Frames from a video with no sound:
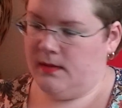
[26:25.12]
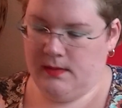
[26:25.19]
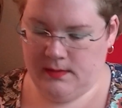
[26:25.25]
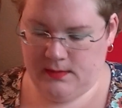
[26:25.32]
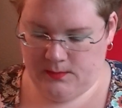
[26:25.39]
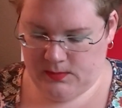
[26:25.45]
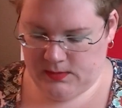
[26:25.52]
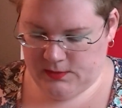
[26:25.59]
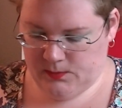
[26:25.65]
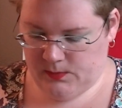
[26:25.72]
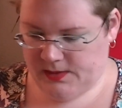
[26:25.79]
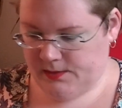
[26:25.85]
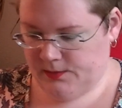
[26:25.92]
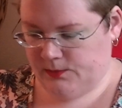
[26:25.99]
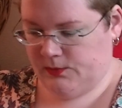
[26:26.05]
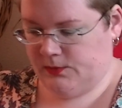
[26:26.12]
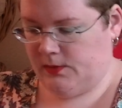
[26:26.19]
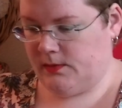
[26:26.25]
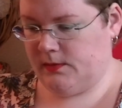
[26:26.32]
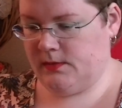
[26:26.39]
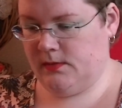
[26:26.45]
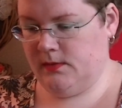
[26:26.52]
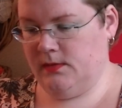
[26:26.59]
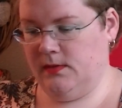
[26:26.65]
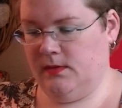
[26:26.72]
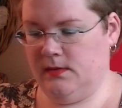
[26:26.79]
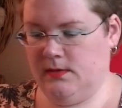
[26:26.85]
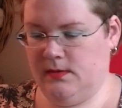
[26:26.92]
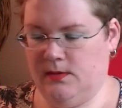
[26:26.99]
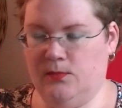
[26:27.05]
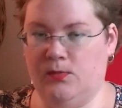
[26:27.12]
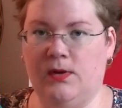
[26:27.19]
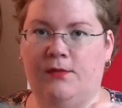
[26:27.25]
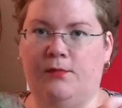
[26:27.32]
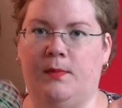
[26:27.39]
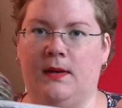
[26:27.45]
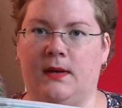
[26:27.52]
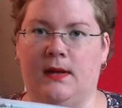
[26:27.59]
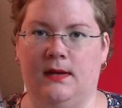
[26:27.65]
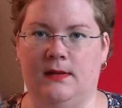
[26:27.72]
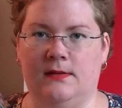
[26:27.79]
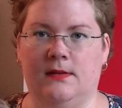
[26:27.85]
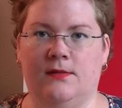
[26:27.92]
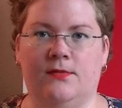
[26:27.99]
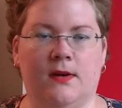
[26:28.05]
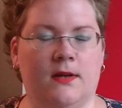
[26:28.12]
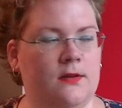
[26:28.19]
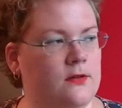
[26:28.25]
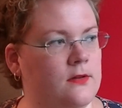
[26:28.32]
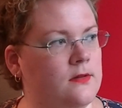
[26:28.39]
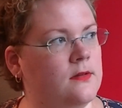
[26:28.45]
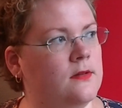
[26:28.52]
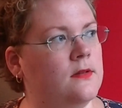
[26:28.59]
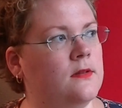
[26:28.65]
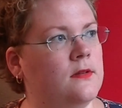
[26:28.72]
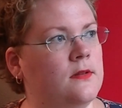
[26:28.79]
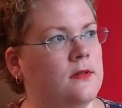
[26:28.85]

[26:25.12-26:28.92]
And I want to wear those socks. It would have been nice if I just